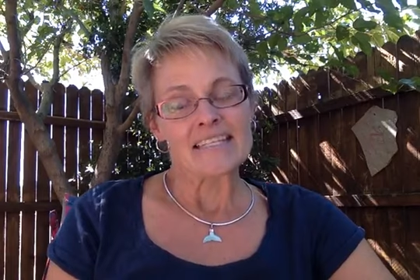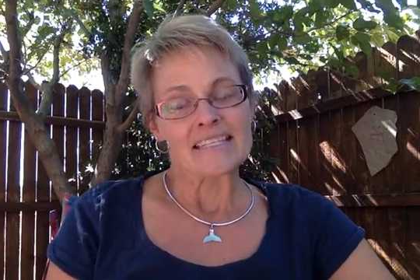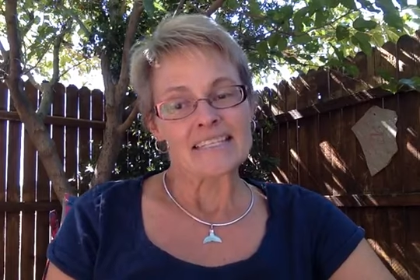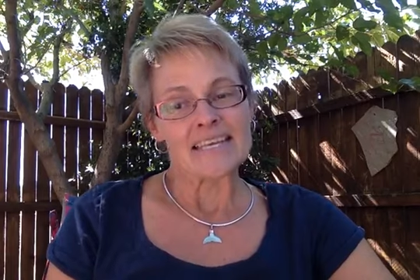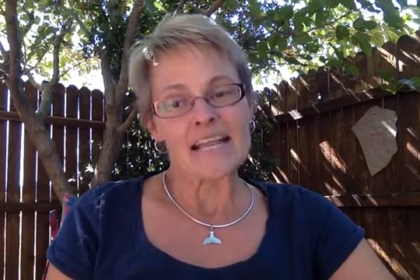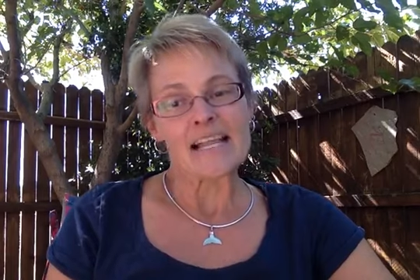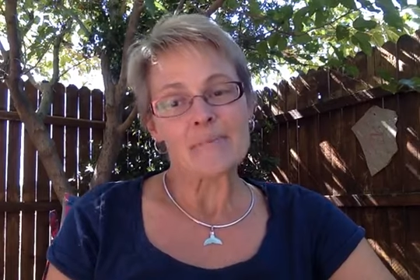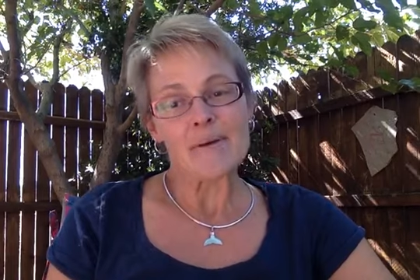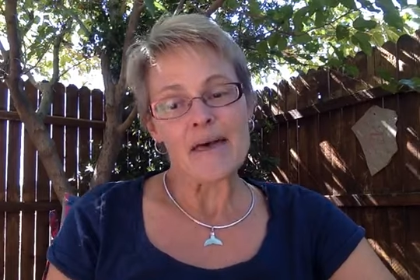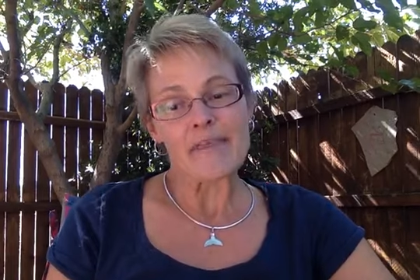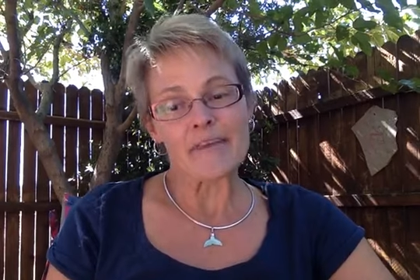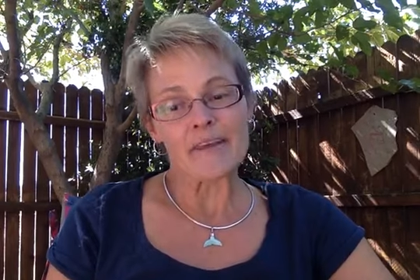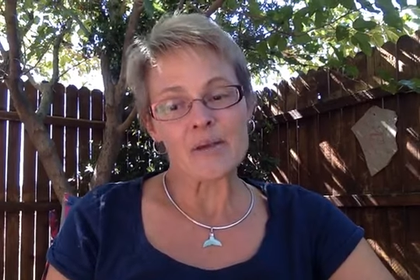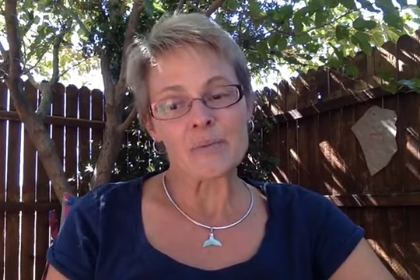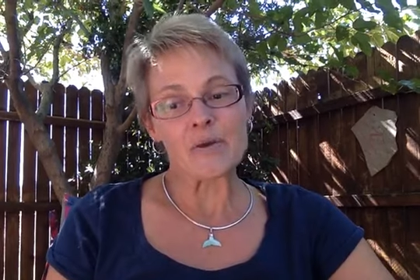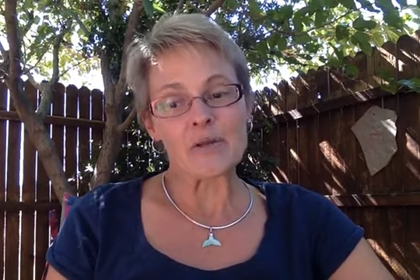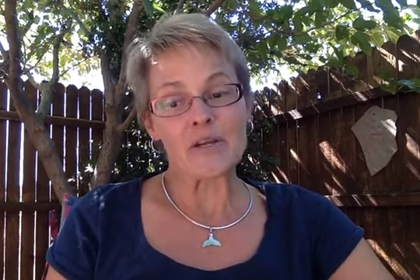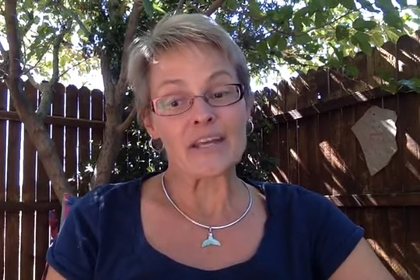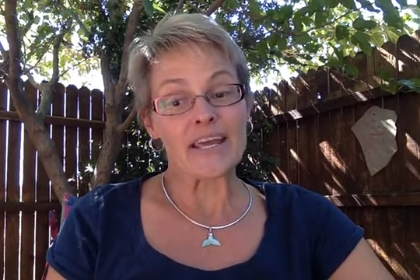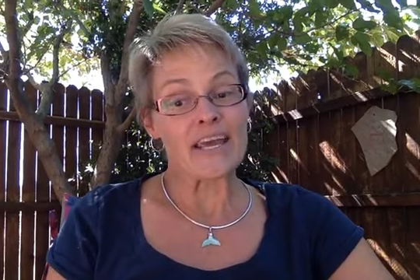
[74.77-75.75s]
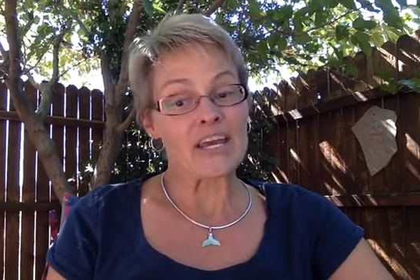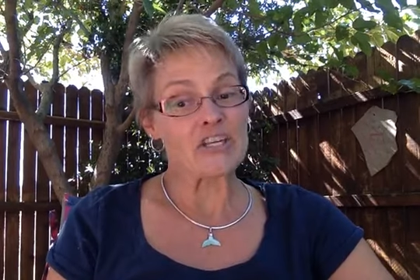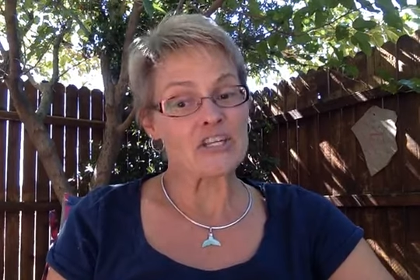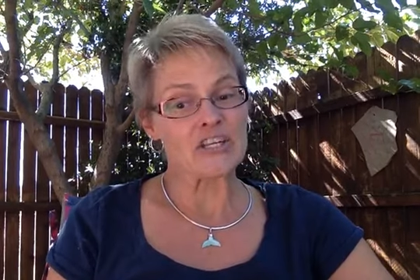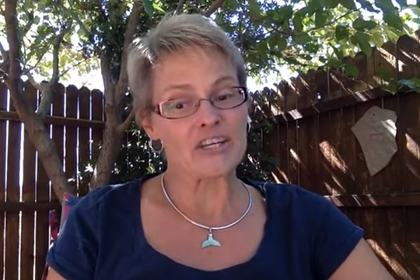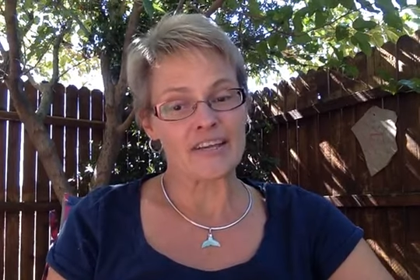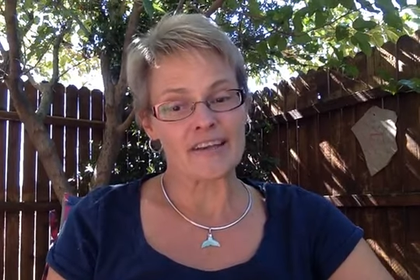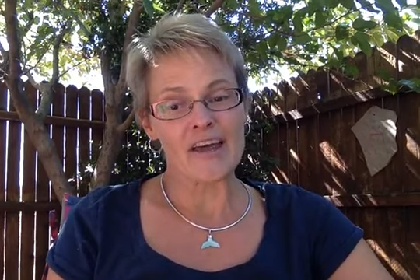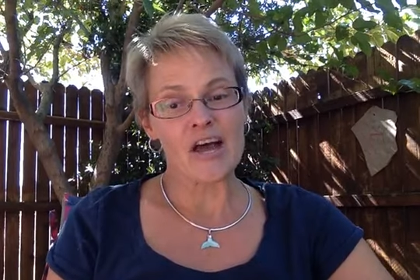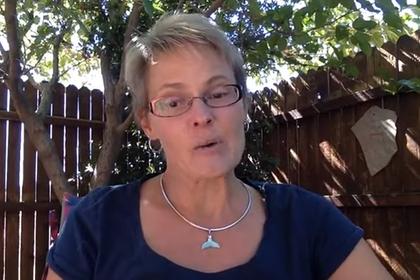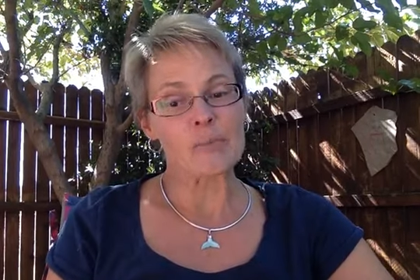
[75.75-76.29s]
Telepathic communication
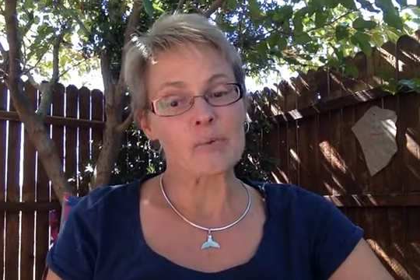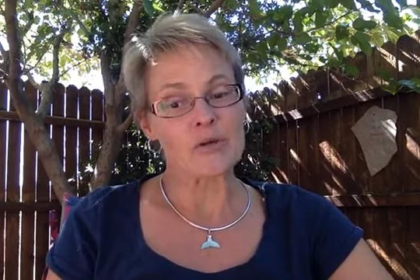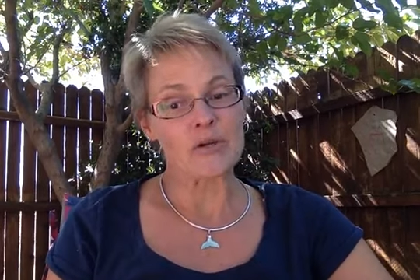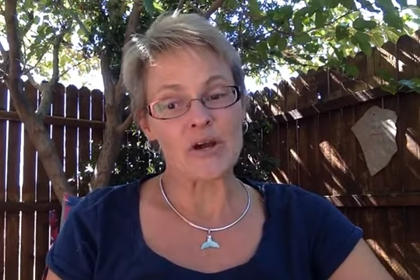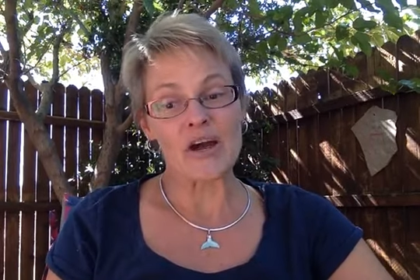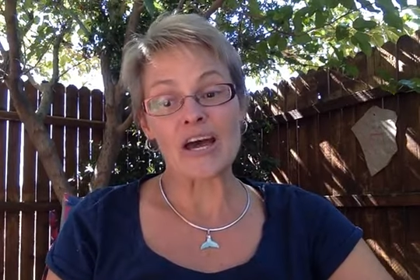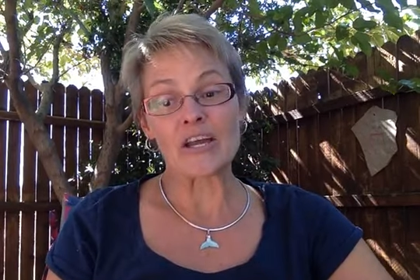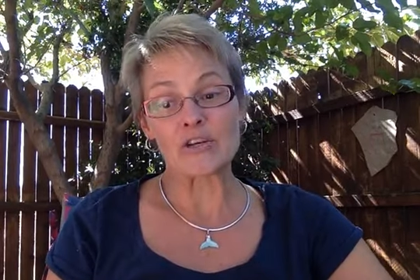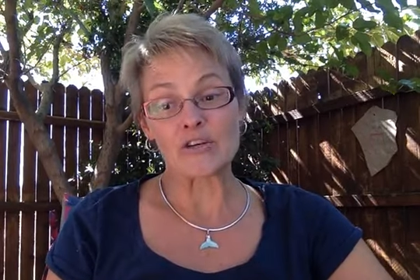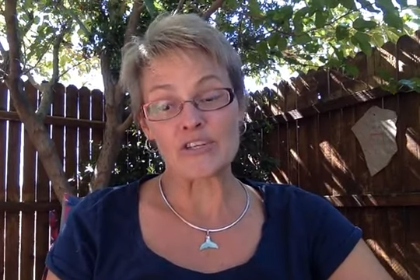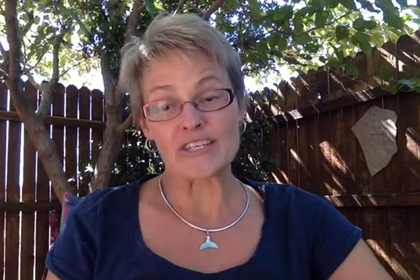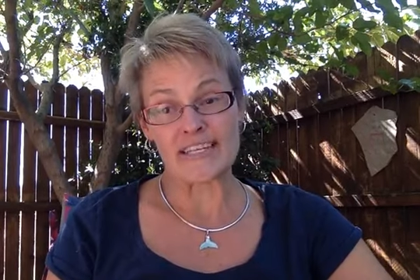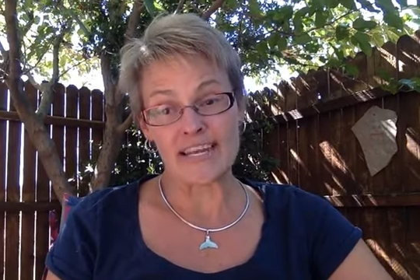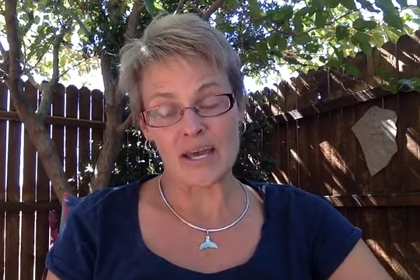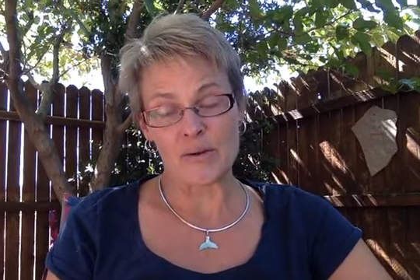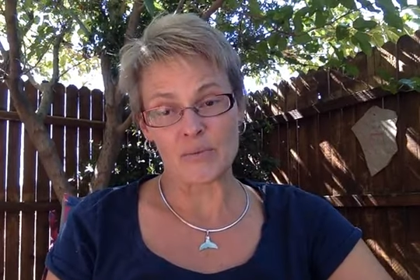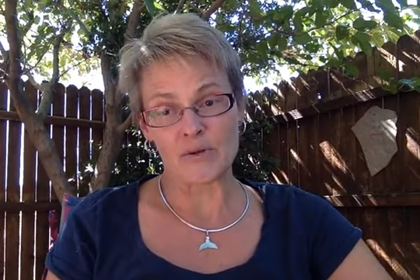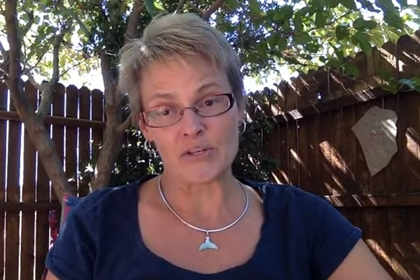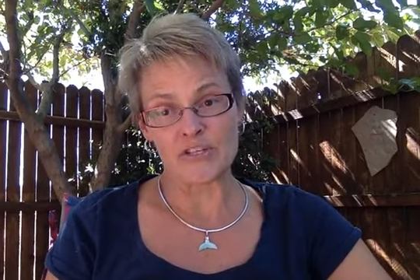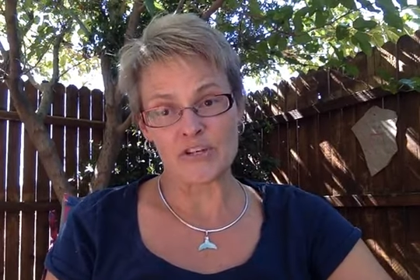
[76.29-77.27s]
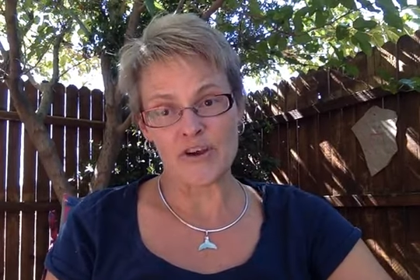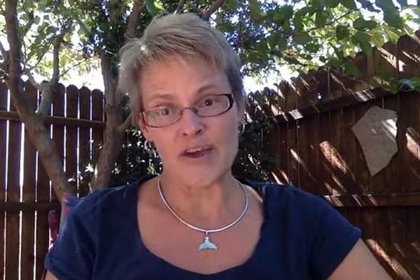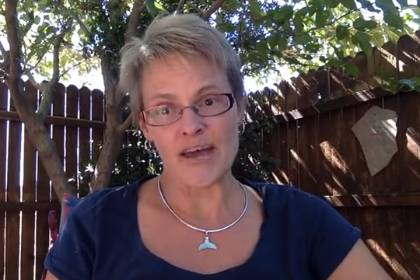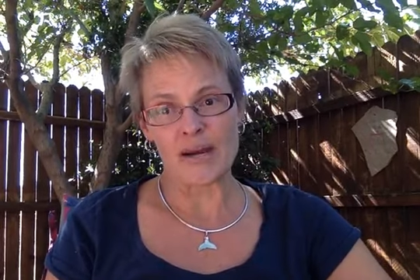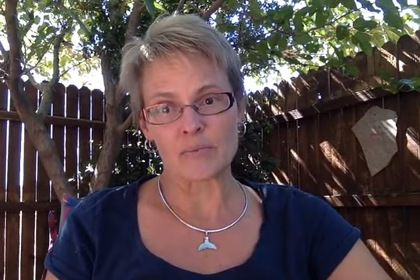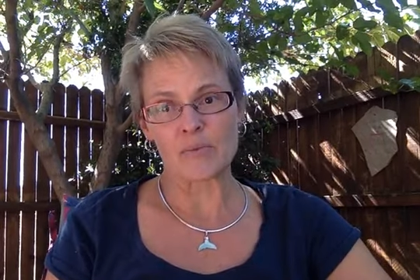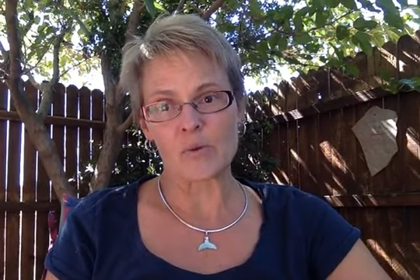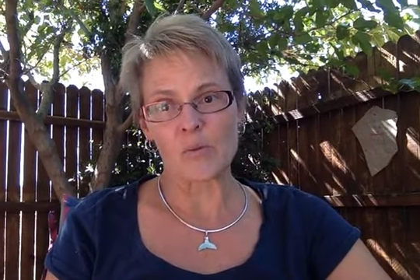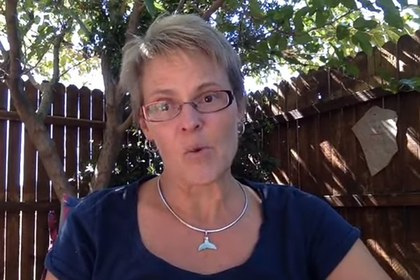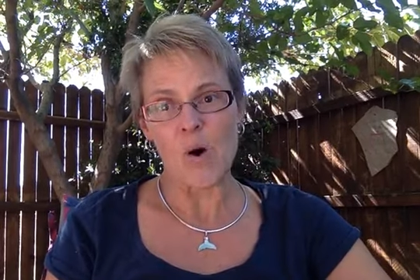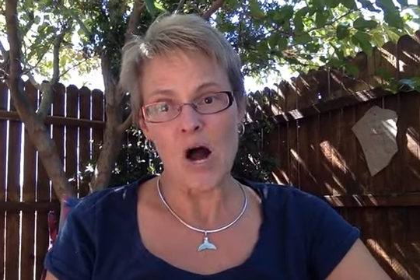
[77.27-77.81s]
can help you to understand what your
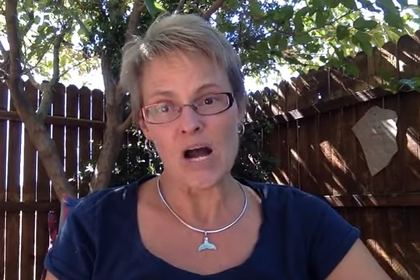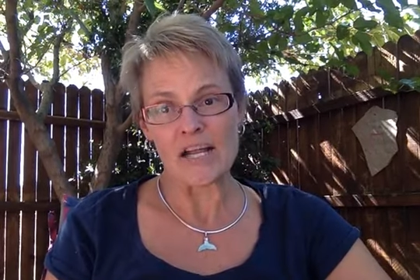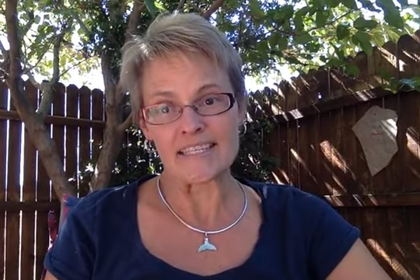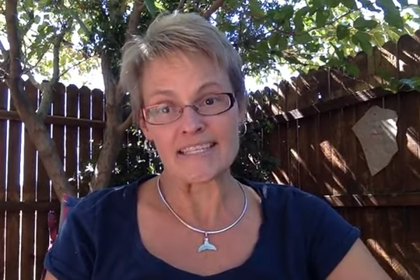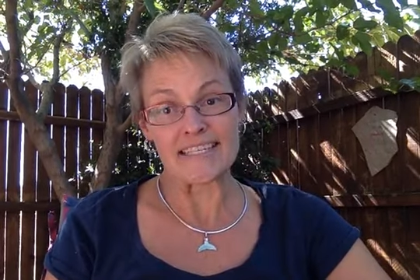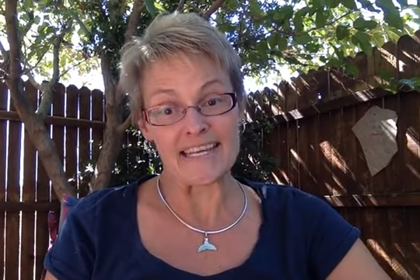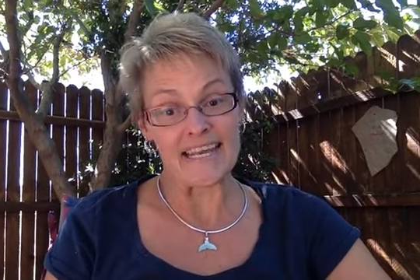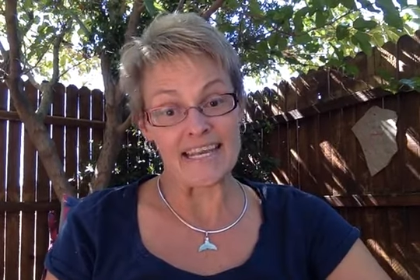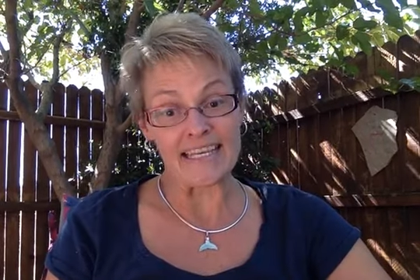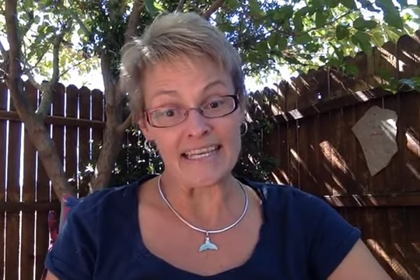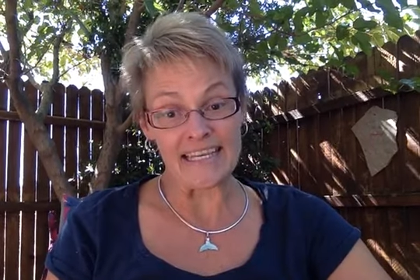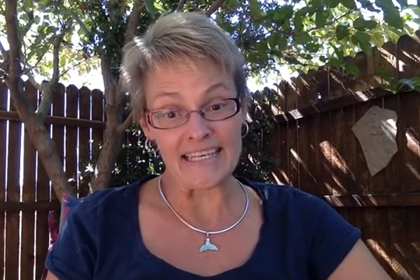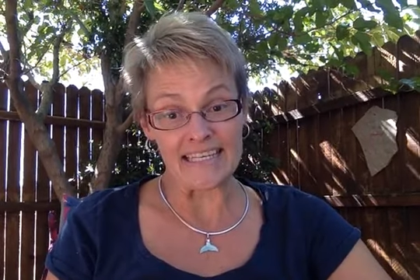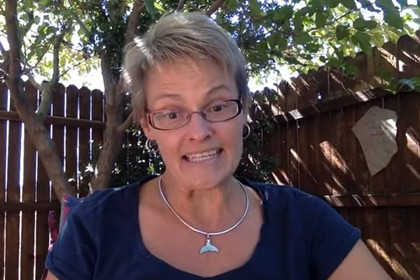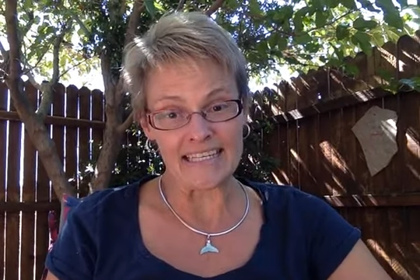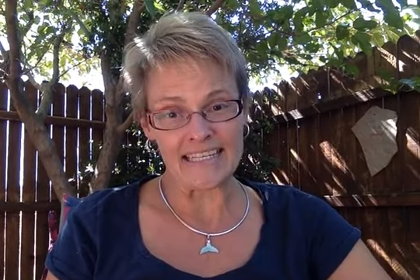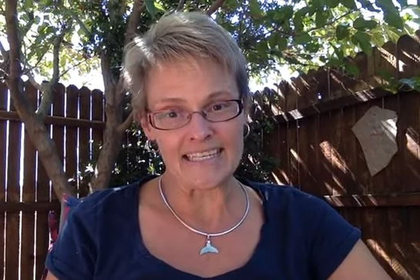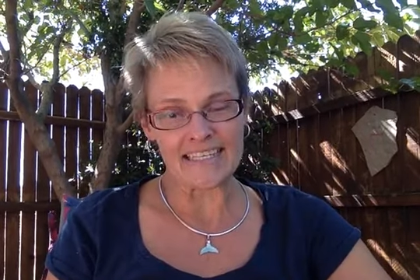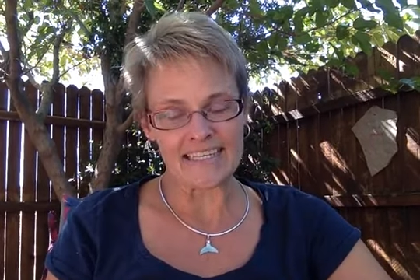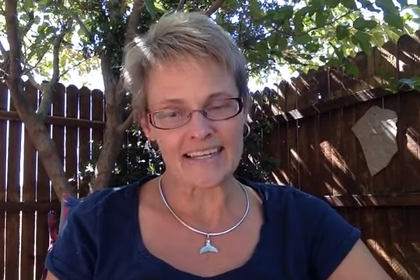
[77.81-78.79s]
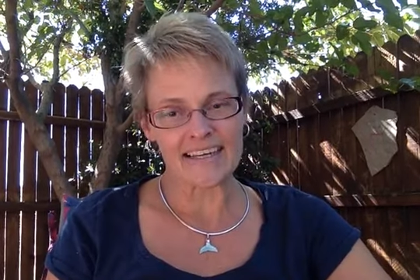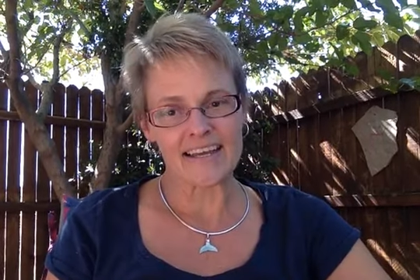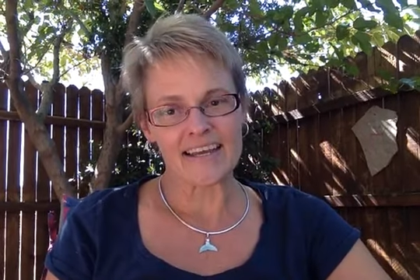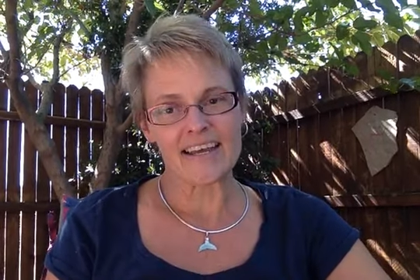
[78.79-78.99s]
animal wants and needs,